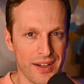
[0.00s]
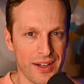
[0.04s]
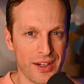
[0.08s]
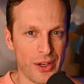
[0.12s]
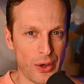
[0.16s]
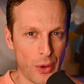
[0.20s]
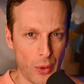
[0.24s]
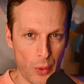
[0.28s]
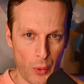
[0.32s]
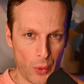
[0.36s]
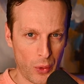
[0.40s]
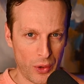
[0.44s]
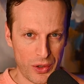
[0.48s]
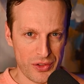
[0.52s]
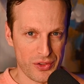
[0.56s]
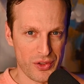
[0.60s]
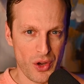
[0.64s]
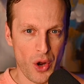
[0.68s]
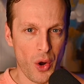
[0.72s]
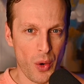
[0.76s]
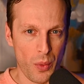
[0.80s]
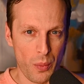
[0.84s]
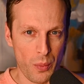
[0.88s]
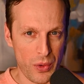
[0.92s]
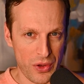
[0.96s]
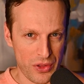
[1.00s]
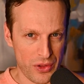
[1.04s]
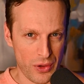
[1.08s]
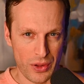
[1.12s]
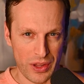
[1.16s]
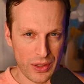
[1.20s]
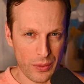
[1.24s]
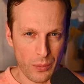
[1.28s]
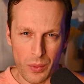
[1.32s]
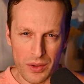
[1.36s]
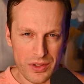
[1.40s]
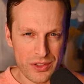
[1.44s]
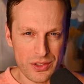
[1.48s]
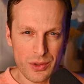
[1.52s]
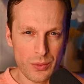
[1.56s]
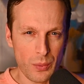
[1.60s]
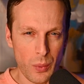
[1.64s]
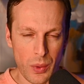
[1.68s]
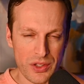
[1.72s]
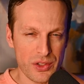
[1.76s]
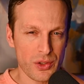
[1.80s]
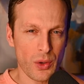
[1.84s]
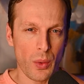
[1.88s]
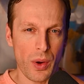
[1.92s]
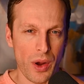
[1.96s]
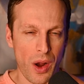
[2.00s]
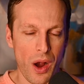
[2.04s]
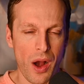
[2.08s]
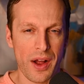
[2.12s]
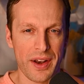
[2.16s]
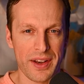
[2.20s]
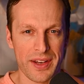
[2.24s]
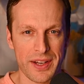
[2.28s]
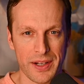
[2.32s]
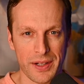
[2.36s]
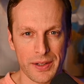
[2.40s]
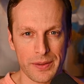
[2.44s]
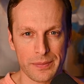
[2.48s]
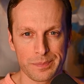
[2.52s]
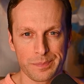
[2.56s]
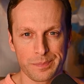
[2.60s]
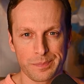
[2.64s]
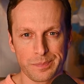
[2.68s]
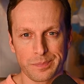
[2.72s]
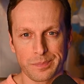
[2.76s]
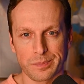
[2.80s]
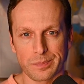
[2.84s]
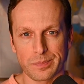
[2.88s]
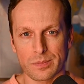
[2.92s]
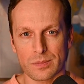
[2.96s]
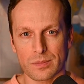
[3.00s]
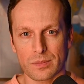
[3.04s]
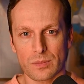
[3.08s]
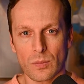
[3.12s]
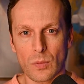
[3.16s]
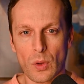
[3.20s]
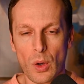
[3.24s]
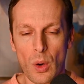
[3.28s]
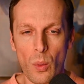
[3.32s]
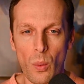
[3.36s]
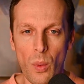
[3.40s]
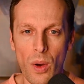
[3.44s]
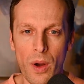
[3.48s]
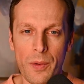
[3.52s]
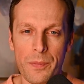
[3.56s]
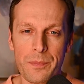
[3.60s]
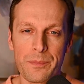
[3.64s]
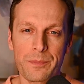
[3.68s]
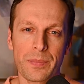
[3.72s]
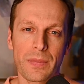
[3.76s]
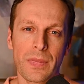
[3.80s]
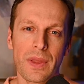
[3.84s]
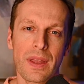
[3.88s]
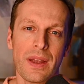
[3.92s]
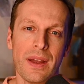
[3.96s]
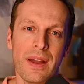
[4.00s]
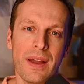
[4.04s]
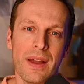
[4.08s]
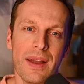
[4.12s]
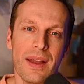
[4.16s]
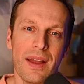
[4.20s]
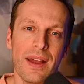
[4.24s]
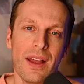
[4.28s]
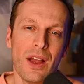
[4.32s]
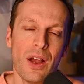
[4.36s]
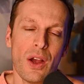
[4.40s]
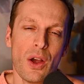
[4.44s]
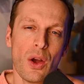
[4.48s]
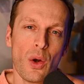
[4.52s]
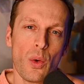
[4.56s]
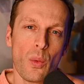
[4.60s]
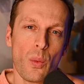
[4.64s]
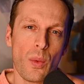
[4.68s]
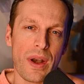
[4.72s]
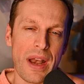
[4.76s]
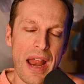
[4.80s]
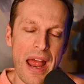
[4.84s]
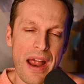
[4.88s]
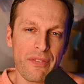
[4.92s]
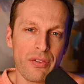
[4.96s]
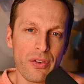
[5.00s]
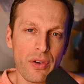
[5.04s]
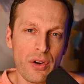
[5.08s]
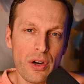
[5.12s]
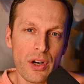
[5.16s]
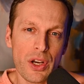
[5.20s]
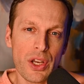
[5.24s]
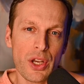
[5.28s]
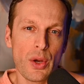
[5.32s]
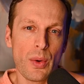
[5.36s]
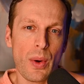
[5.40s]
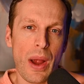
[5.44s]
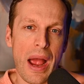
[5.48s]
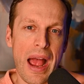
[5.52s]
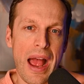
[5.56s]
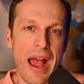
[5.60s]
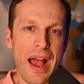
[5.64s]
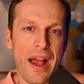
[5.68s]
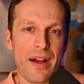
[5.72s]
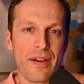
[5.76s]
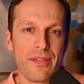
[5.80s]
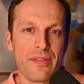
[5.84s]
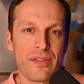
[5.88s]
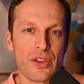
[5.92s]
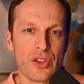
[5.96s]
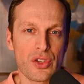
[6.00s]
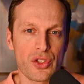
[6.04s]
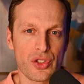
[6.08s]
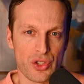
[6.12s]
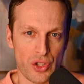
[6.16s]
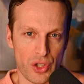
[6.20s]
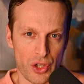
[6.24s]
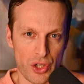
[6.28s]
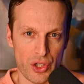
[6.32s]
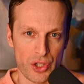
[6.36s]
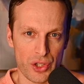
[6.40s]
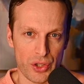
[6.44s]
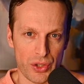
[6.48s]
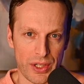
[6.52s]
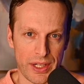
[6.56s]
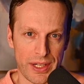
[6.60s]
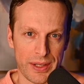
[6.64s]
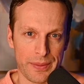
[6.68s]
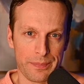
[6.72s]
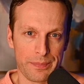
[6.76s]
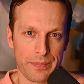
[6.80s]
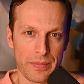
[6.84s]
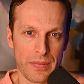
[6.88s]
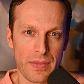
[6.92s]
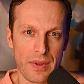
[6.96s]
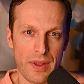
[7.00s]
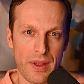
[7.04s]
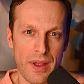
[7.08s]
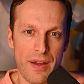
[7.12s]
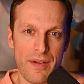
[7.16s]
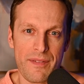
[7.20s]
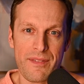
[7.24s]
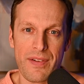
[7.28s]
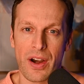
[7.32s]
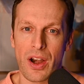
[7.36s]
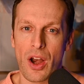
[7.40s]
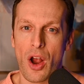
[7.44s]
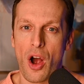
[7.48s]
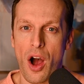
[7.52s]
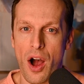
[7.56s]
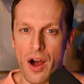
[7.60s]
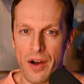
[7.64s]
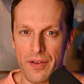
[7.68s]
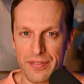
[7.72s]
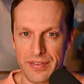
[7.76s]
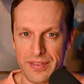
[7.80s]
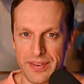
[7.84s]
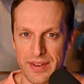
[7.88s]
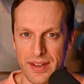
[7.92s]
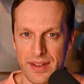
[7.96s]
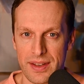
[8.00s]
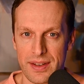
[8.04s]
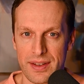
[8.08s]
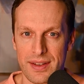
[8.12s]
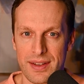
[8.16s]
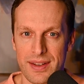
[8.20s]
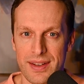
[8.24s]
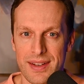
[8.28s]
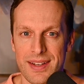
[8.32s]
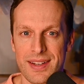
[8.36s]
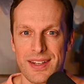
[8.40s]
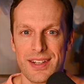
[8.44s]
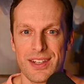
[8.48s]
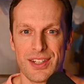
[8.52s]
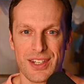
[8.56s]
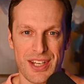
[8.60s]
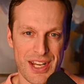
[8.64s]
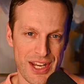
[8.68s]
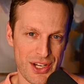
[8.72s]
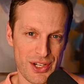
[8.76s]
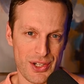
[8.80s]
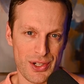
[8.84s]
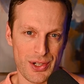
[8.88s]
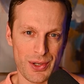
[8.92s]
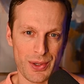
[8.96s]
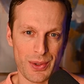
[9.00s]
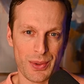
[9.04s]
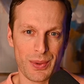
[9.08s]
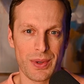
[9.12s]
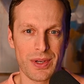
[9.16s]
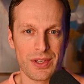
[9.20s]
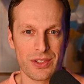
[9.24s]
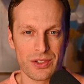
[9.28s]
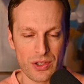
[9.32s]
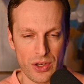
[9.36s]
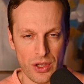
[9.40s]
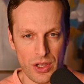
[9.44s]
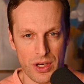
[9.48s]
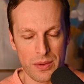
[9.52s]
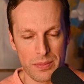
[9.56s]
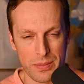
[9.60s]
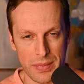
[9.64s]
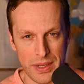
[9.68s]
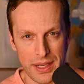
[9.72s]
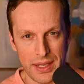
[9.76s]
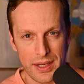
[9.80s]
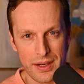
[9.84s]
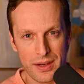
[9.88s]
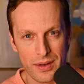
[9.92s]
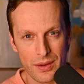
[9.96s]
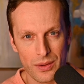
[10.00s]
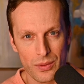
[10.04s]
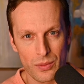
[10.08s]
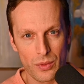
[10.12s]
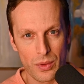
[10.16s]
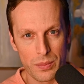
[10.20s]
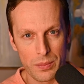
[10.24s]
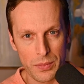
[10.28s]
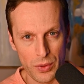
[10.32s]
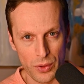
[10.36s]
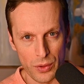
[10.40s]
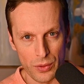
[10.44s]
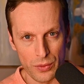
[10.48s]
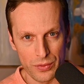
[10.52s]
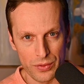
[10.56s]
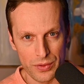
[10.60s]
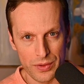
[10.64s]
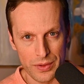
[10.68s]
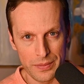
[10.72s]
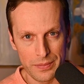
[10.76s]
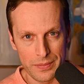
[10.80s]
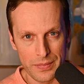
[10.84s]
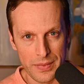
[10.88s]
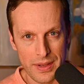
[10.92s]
your organs home with you? Like what's what's going on here? Well, whenever you have surgery, very often tissue is going to be removed.